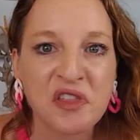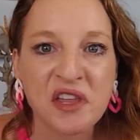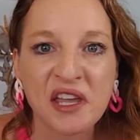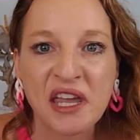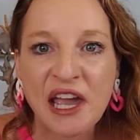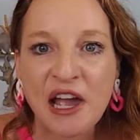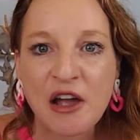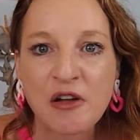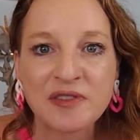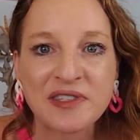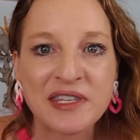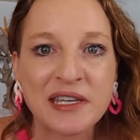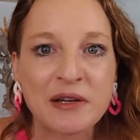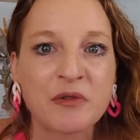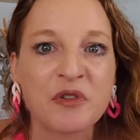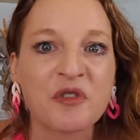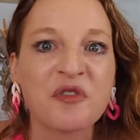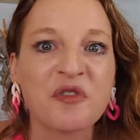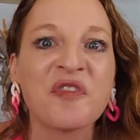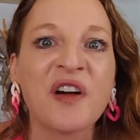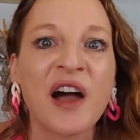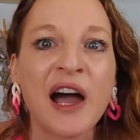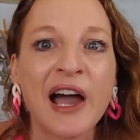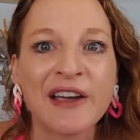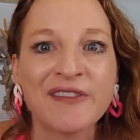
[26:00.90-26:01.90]
with accounts that were
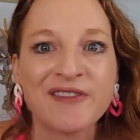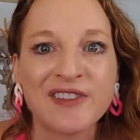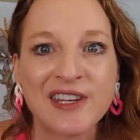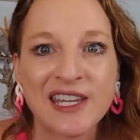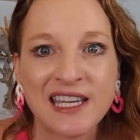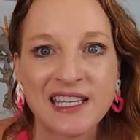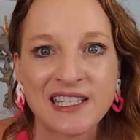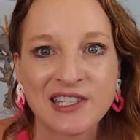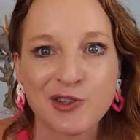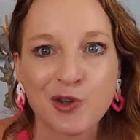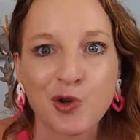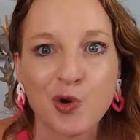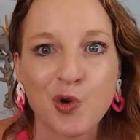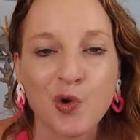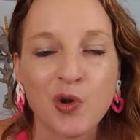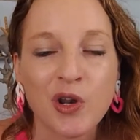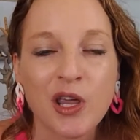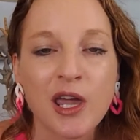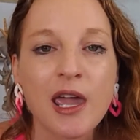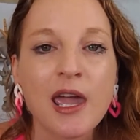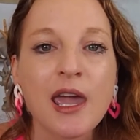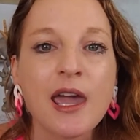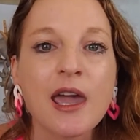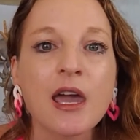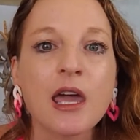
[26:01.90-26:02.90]
5 days old.
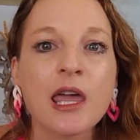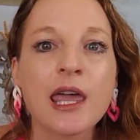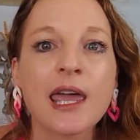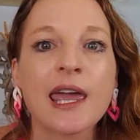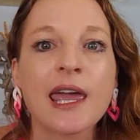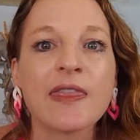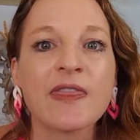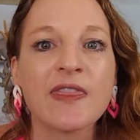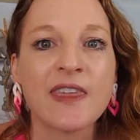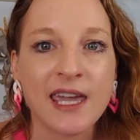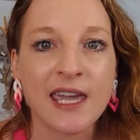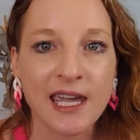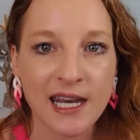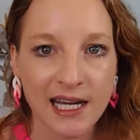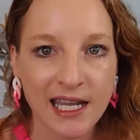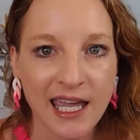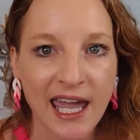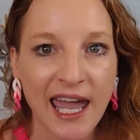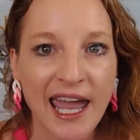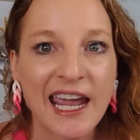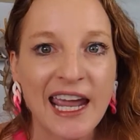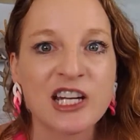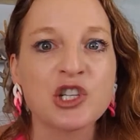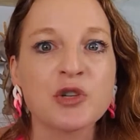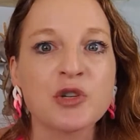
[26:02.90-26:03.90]
The
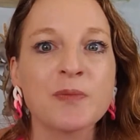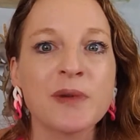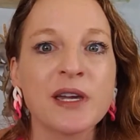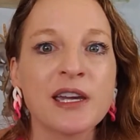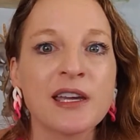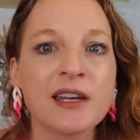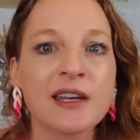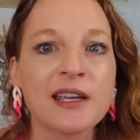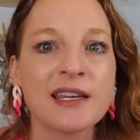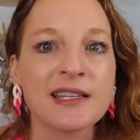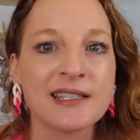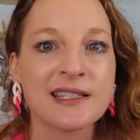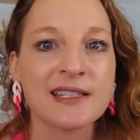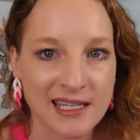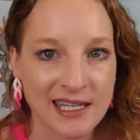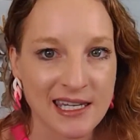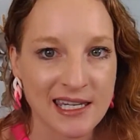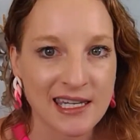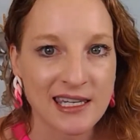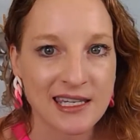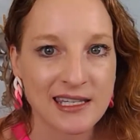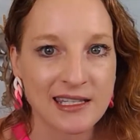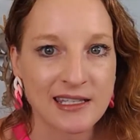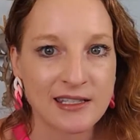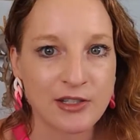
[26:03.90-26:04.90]
engagement is
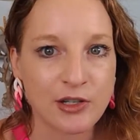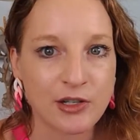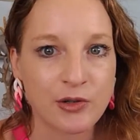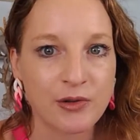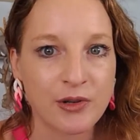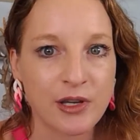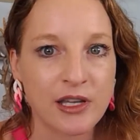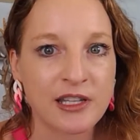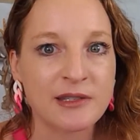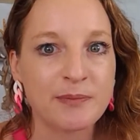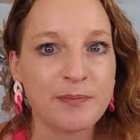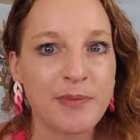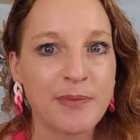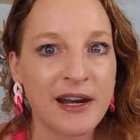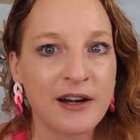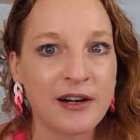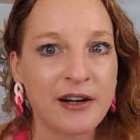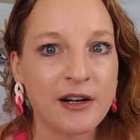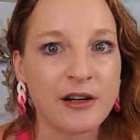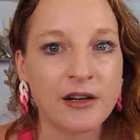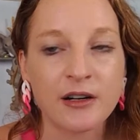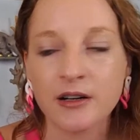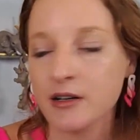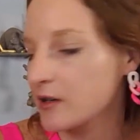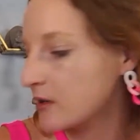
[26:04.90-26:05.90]
key. So it's
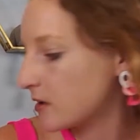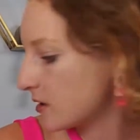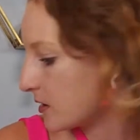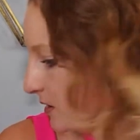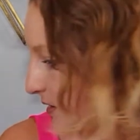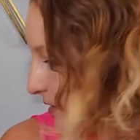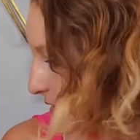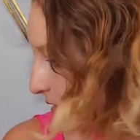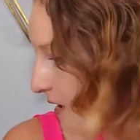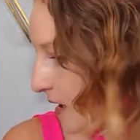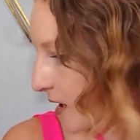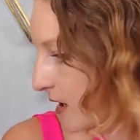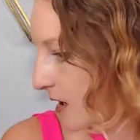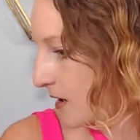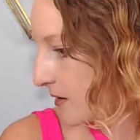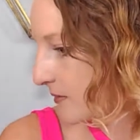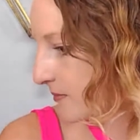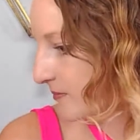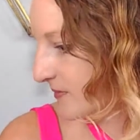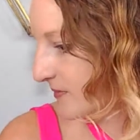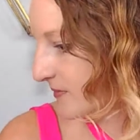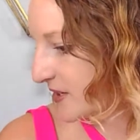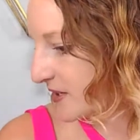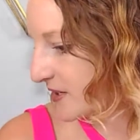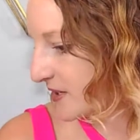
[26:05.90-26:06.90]
better.
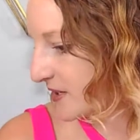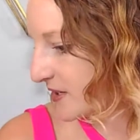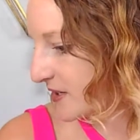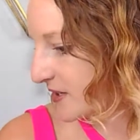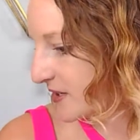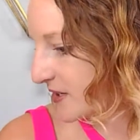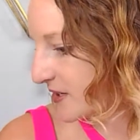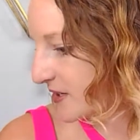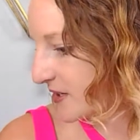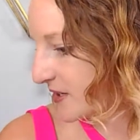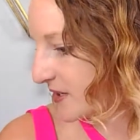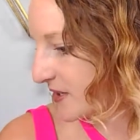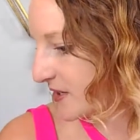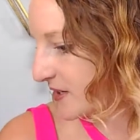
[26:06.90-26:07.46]
I would